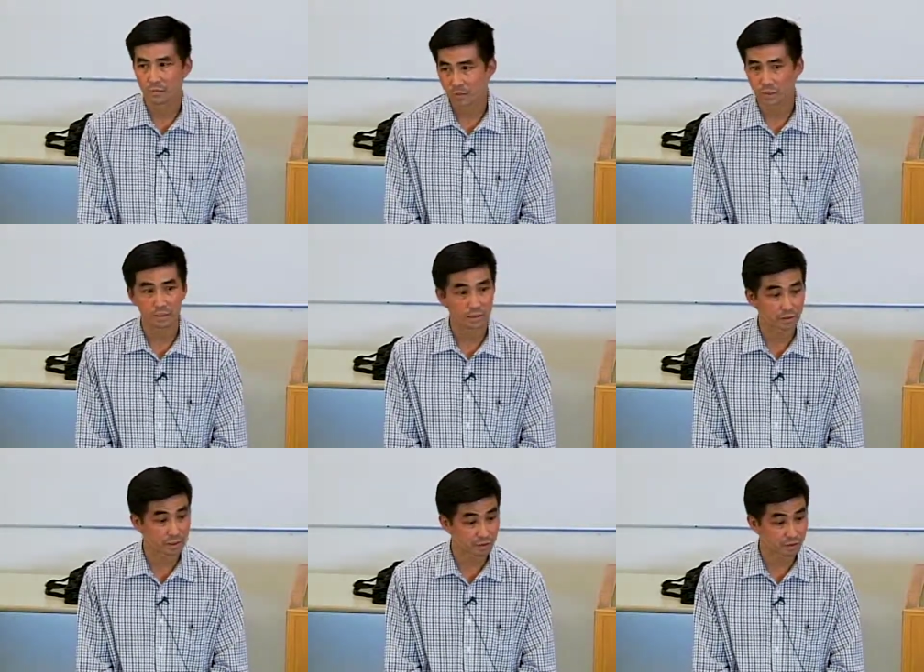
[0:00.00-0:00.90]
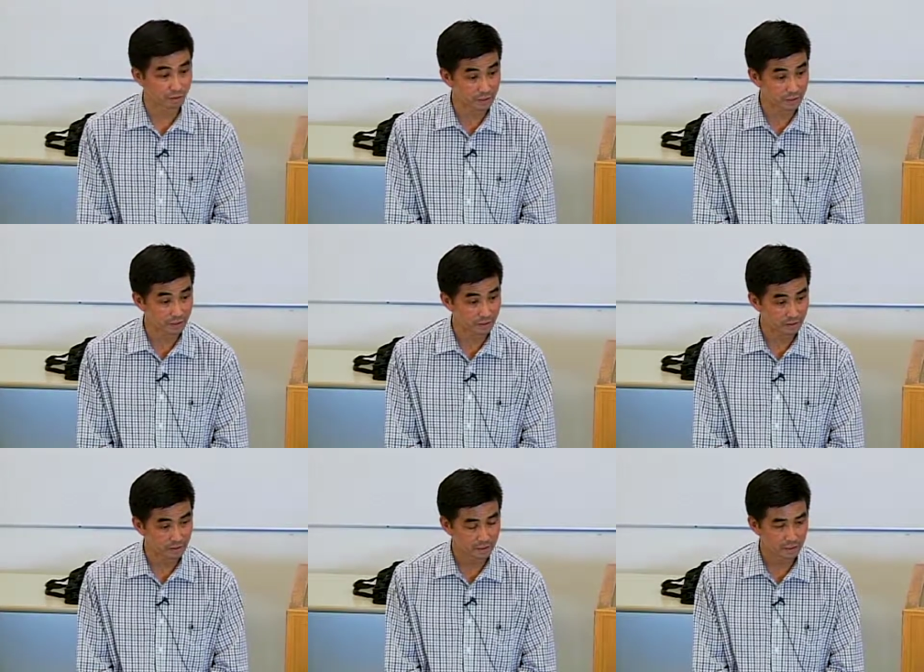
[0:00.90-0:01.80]
I guess those are some of the reasons.
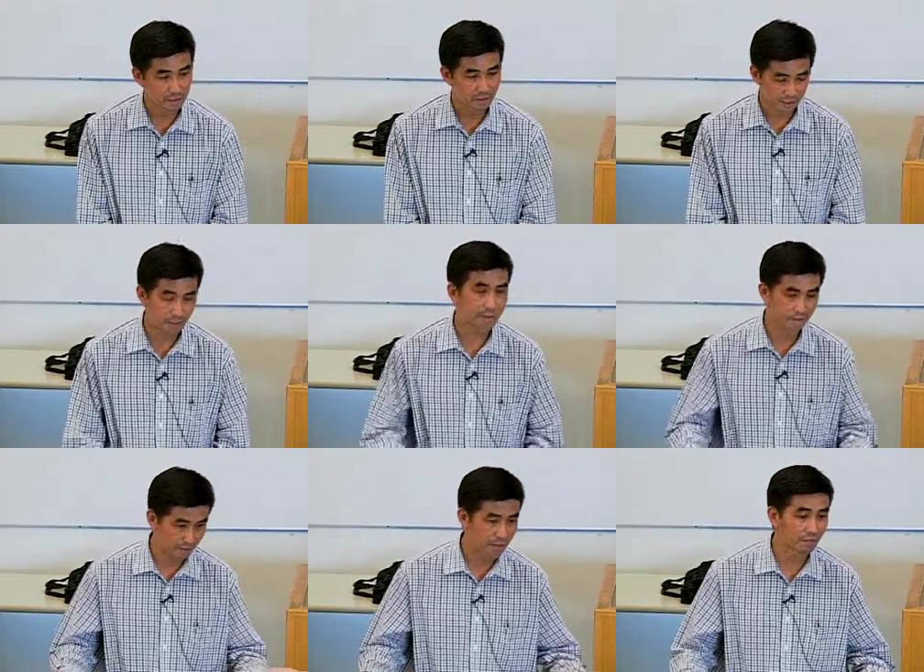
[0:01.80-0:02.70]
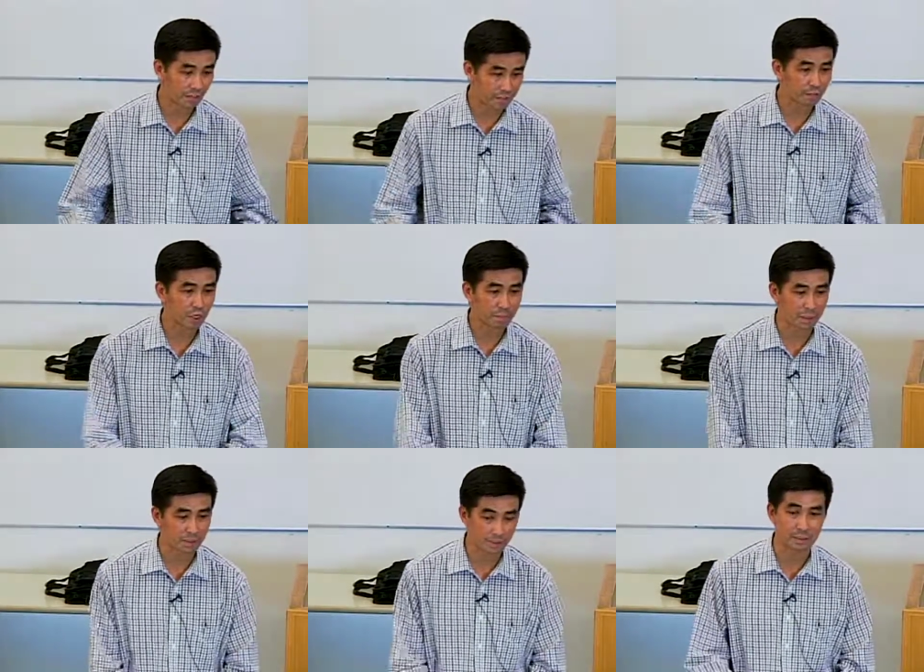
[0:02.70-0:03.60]
Yeah, the, the effects of
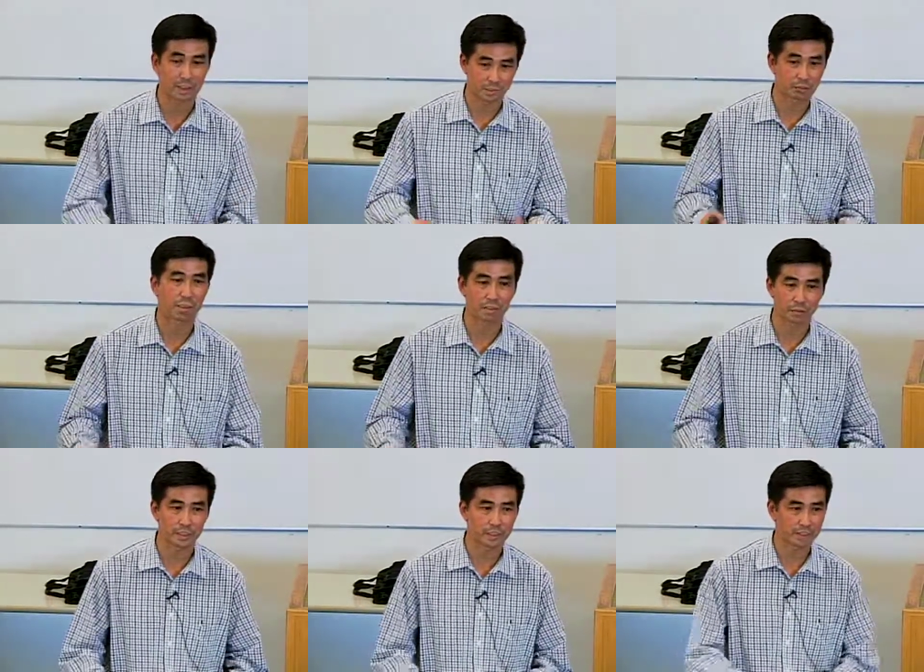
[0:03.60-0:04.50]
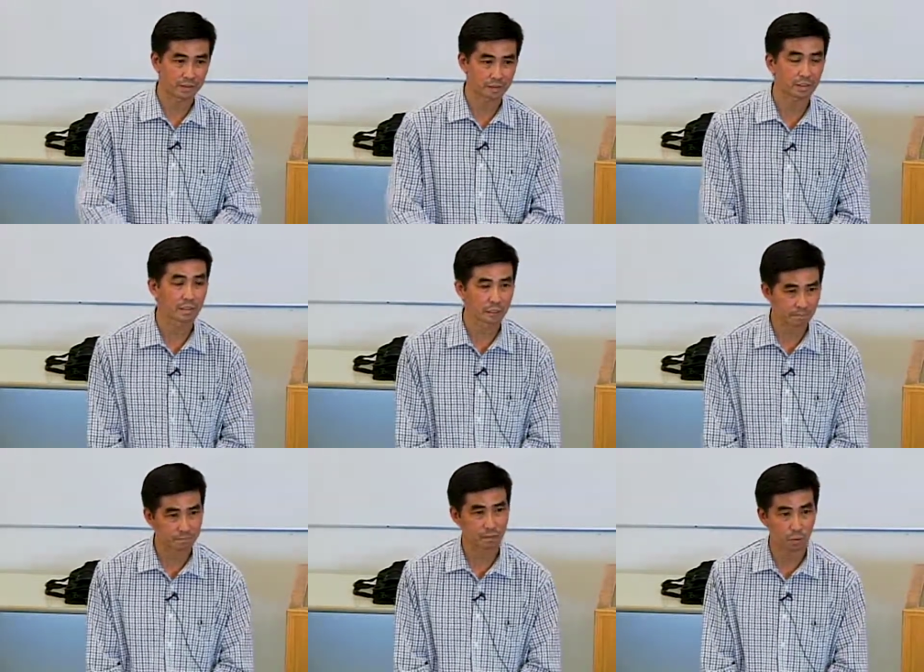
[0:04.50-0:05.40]
trauma, so that's part of the risk
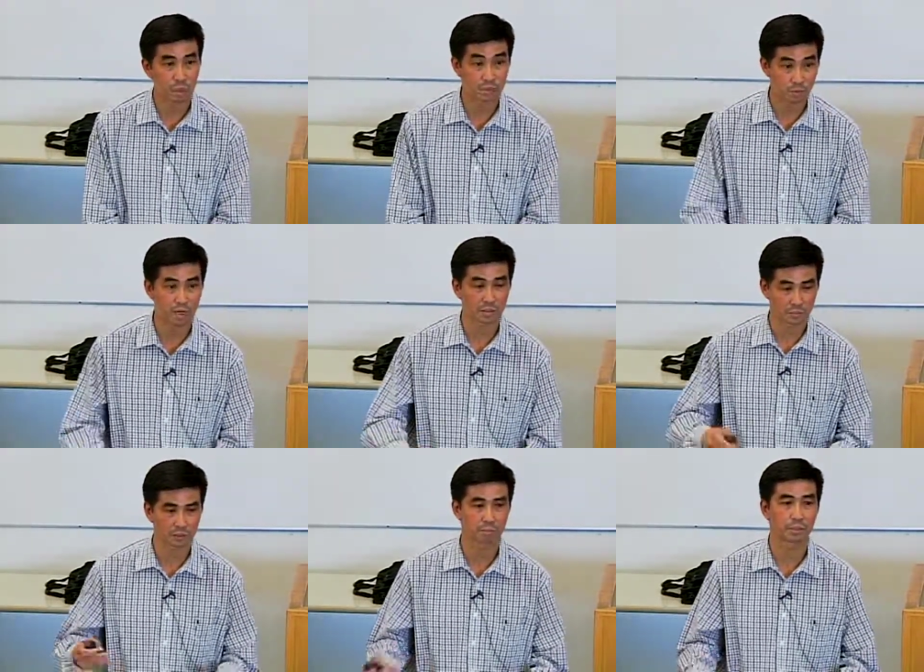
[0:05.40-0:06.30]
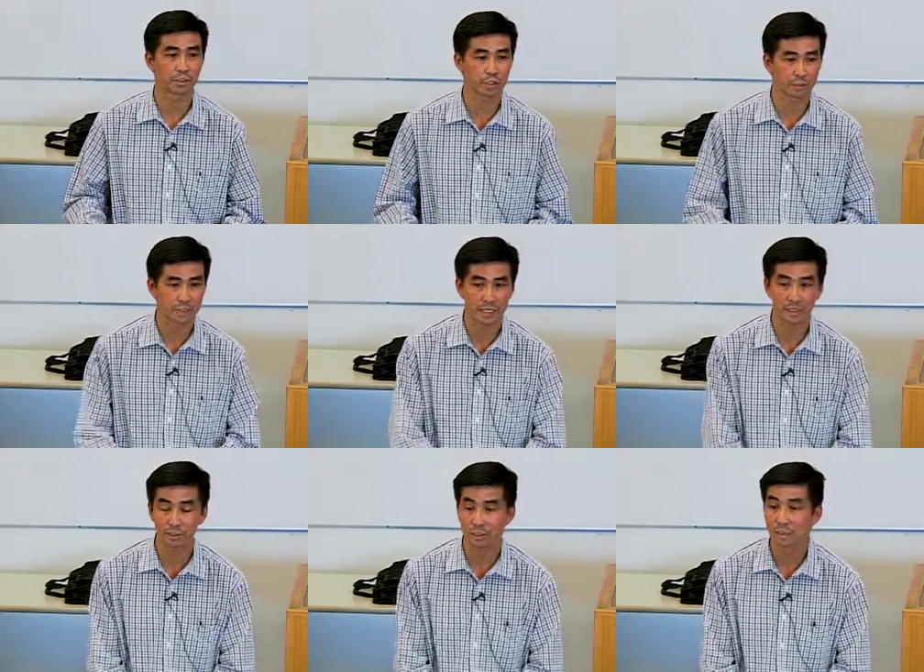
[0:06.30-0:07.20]
um, well, as well. So being
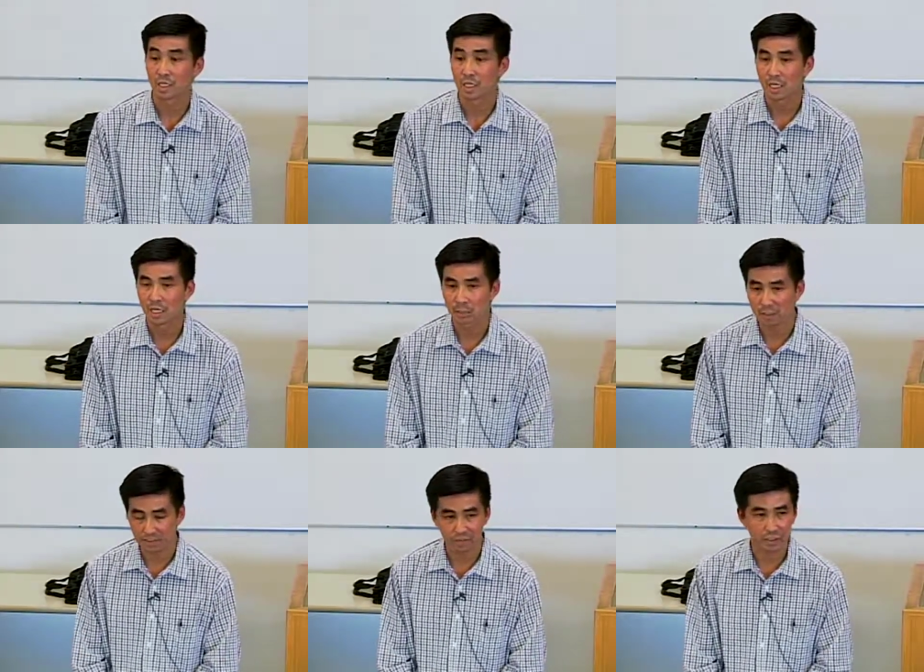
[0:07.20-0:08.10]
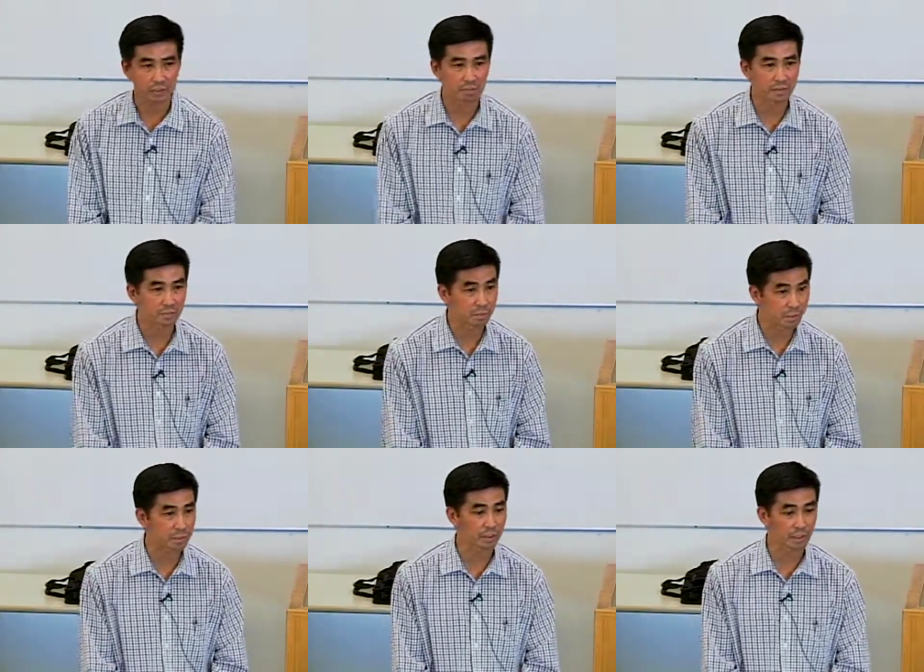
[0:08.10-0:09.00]
traumatized or being the victim of
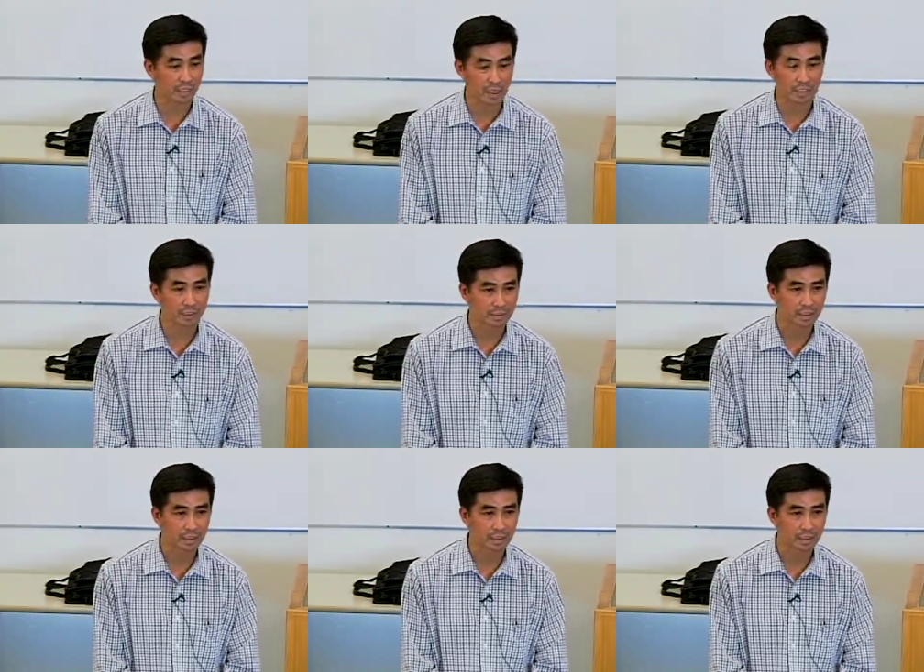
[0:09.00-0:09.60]
abuse or neglect